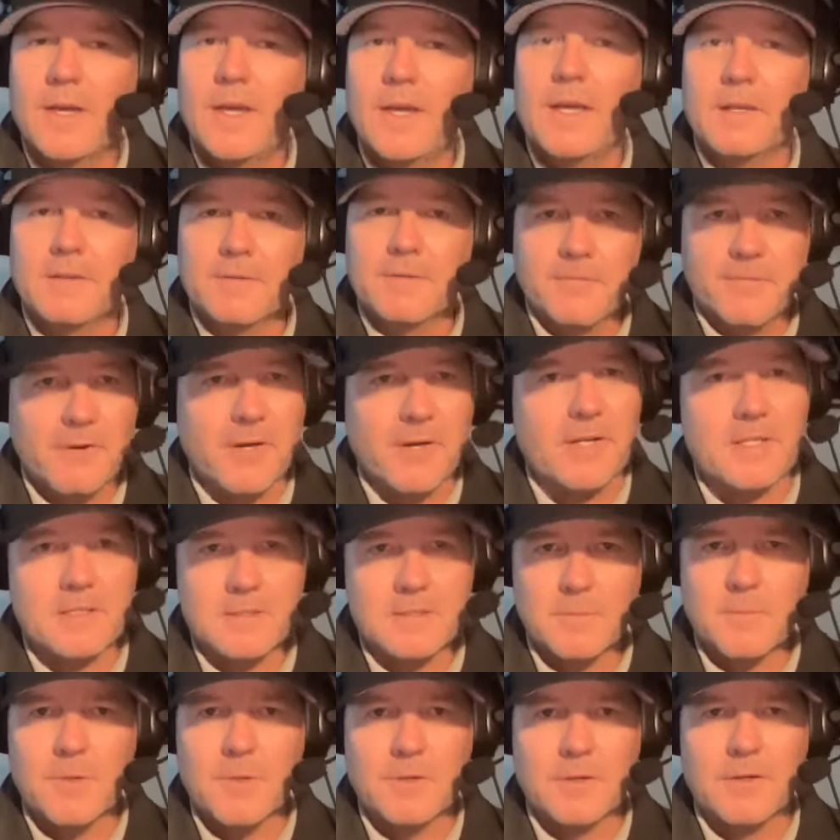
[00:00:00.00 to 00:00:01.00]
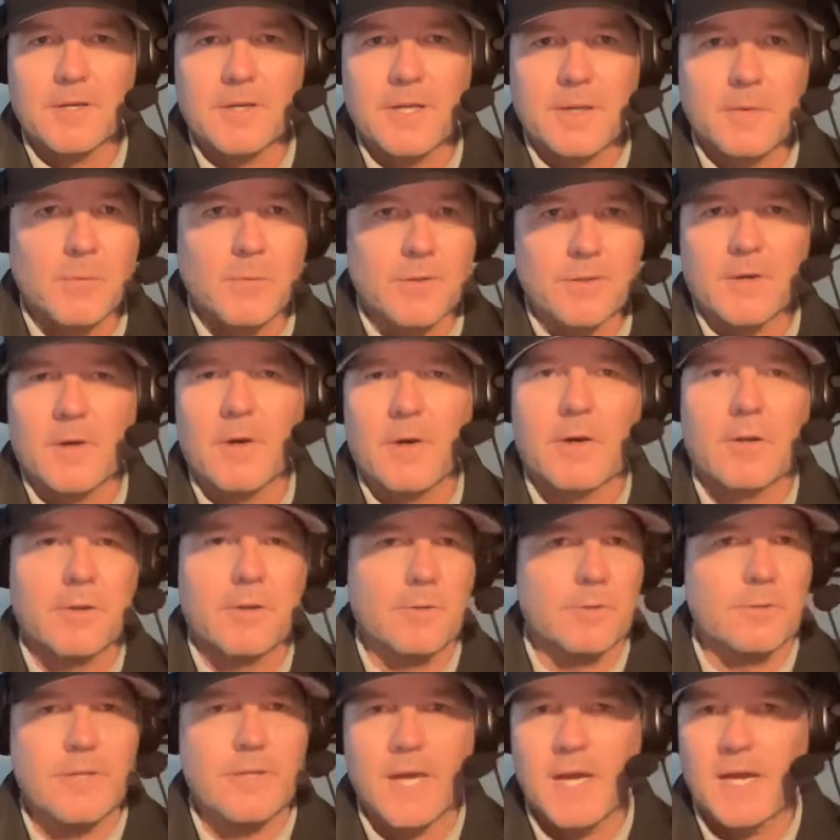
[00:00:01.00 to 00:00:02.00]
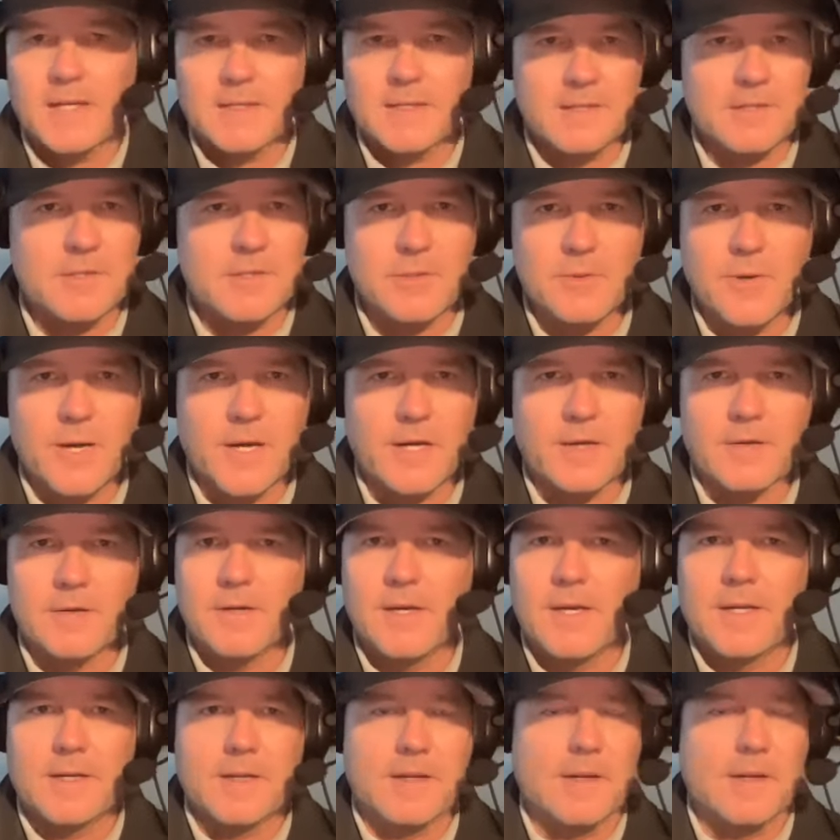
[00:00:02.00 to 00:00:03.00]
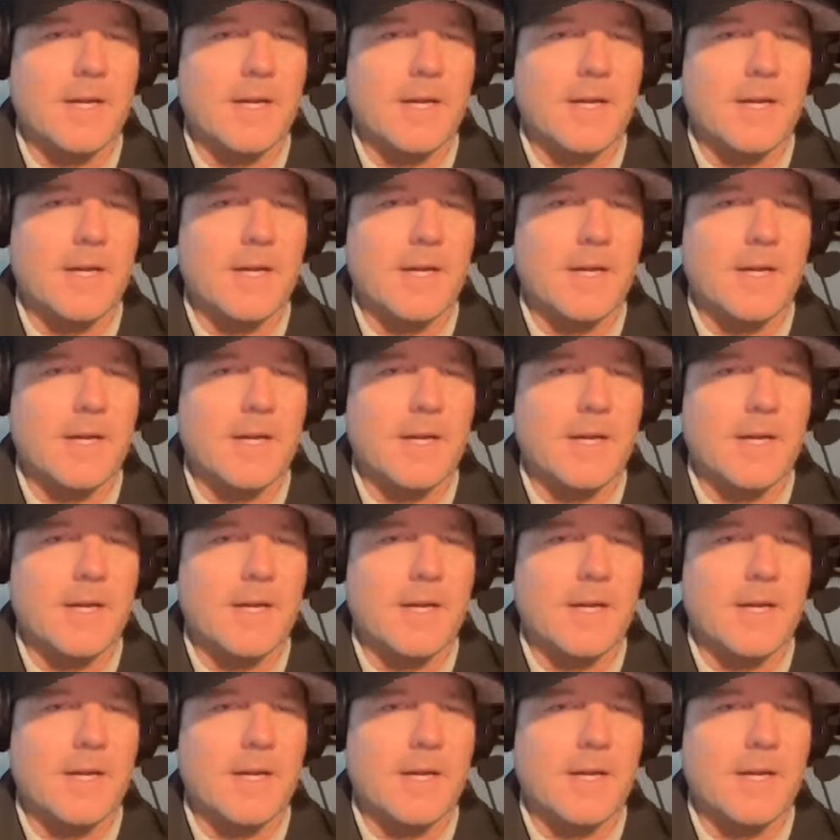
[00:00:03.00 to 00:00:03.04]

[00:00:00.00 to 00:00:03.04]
is flexibility with all those guys that you outlined,